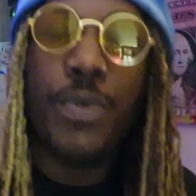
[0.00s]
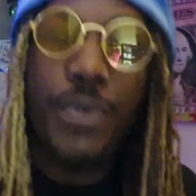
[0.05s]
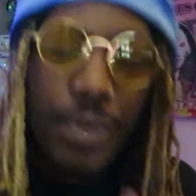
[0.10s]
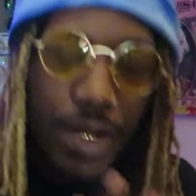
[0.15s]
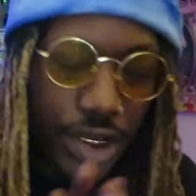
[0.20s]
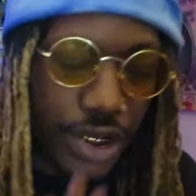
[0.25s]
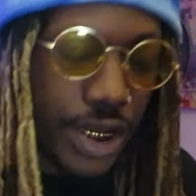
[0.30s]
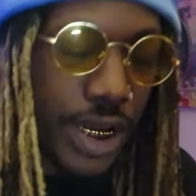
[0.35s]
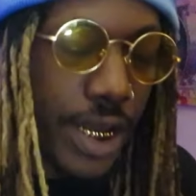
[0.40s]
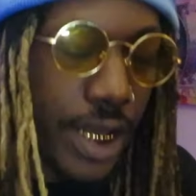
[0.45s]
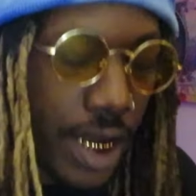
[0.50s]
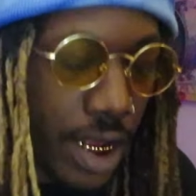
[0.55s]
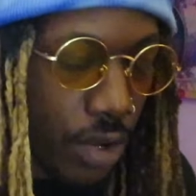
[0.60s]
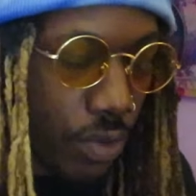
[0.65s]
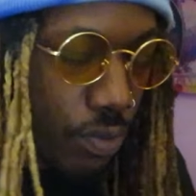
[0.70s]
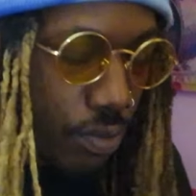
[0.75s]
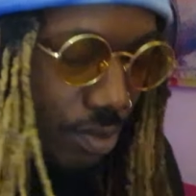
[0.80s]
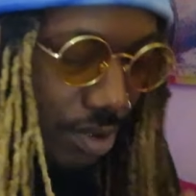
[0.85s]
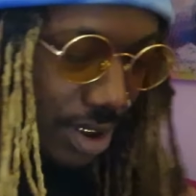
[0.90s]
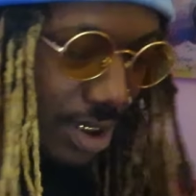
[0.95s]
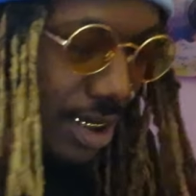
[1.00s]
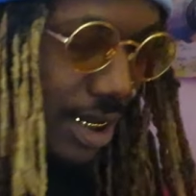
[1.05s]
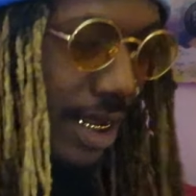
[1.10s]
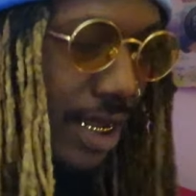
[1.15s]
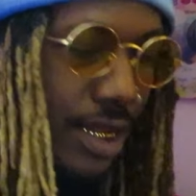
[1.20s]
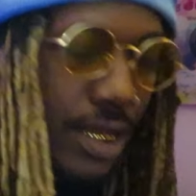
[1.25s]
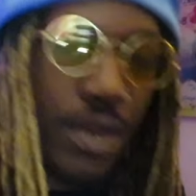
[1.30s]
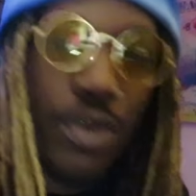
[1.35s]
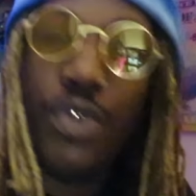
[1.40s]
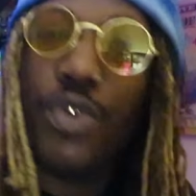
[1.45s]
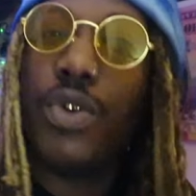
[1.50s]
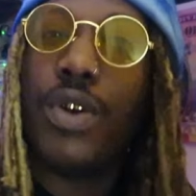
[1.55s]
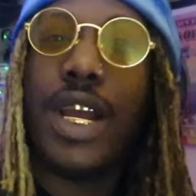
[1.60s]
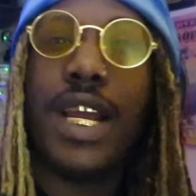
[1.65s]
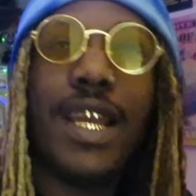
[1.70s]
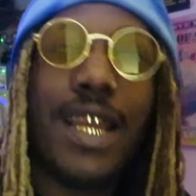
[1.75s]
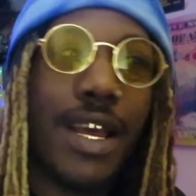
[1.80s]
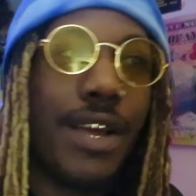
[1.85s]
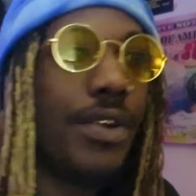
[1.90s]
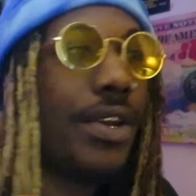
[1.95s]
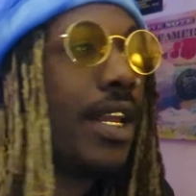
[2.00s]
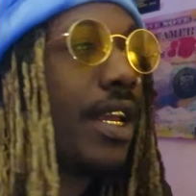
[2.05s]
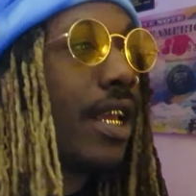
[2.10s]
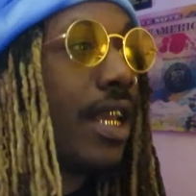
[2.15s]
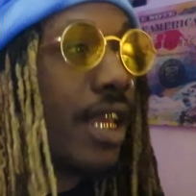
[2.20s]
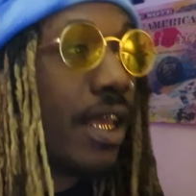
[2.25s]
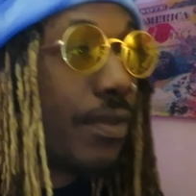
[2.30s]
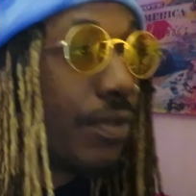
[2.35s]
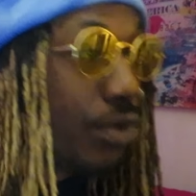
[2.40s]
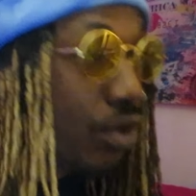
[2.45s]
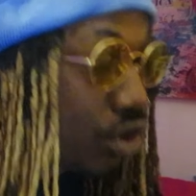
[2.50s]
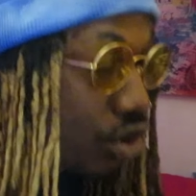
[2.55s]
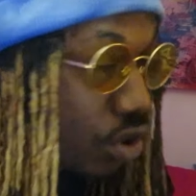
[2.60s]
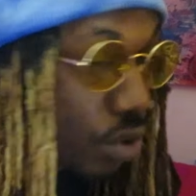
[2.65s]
we're gonna check it out today, right now, nigga.